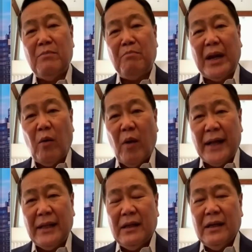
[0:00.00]

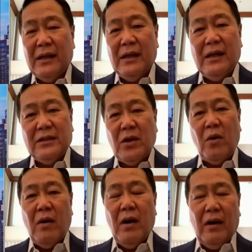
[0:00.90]
Palawan. So
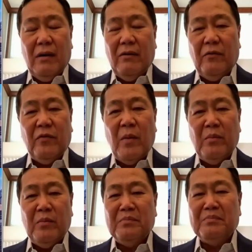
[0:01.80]

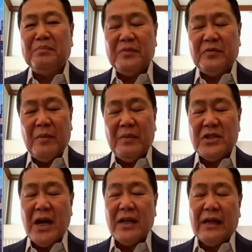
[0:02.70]
from the
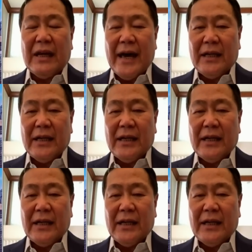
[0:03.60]
satellite